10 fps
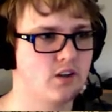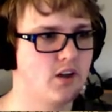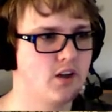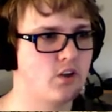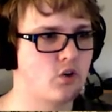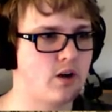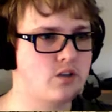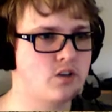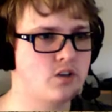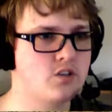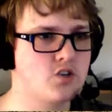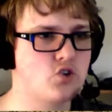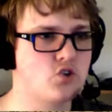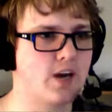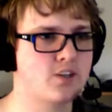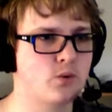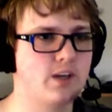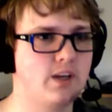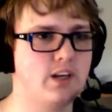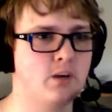The crowd turns and drags away
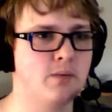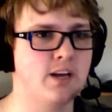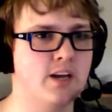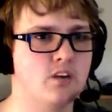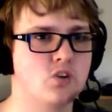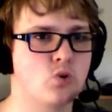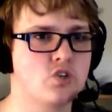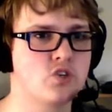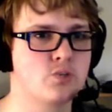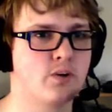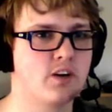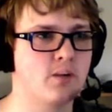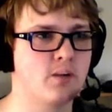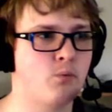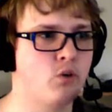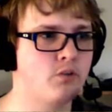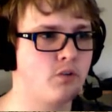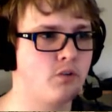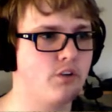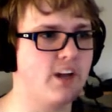the young man, their torches burning a
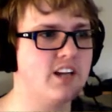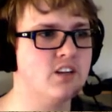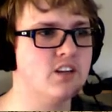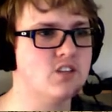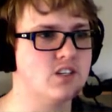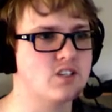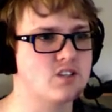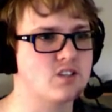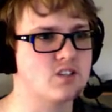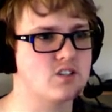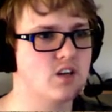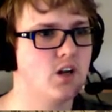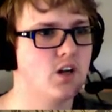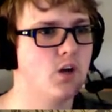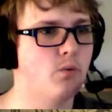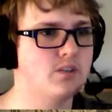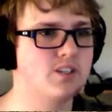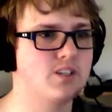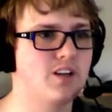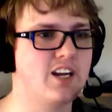mournful light into the distance. Once
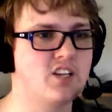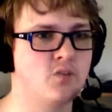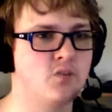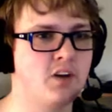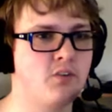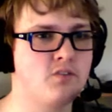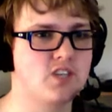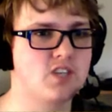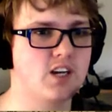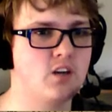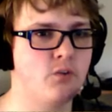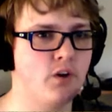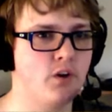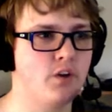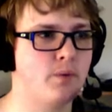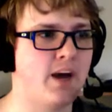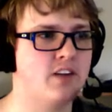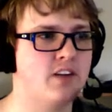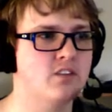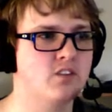the light has faded from sight, you follow their
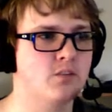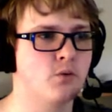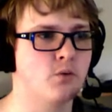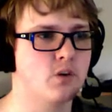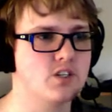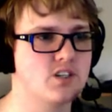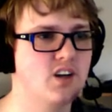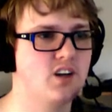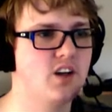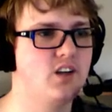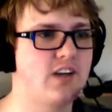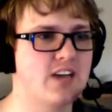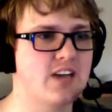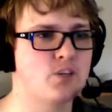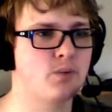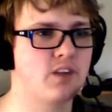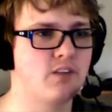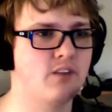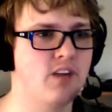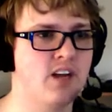path into the forest. You catch up with
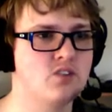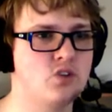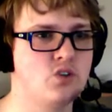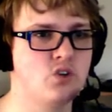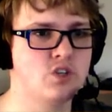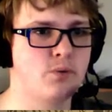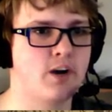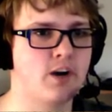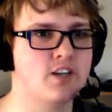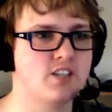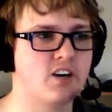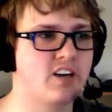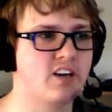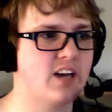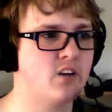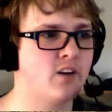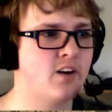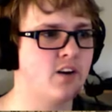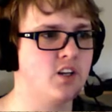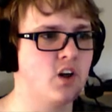them, and to your surprise, they are gathered around
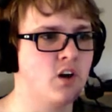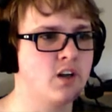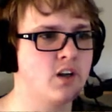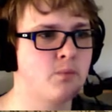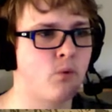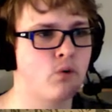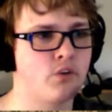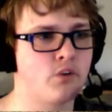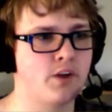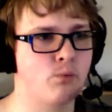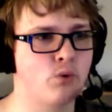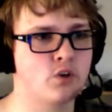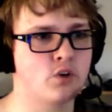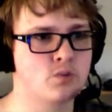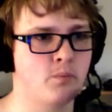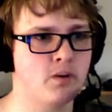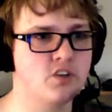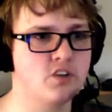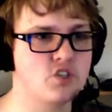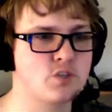a yawning portal that whirls with
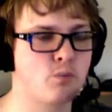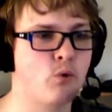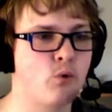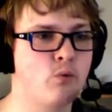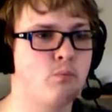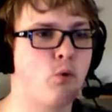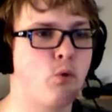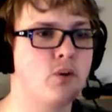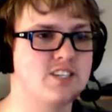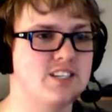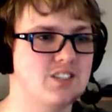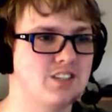malicious portent.